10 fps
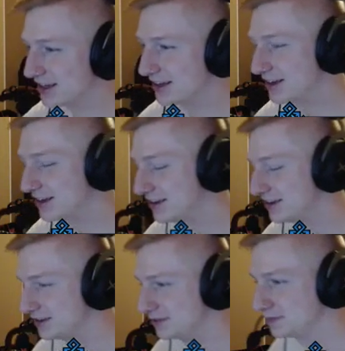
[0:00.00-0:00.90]

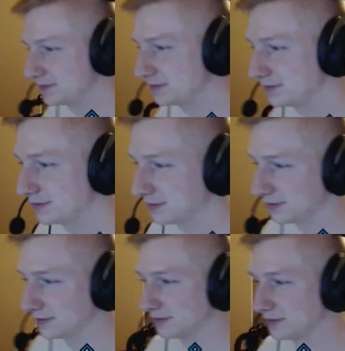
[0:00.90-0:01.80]
[no speech]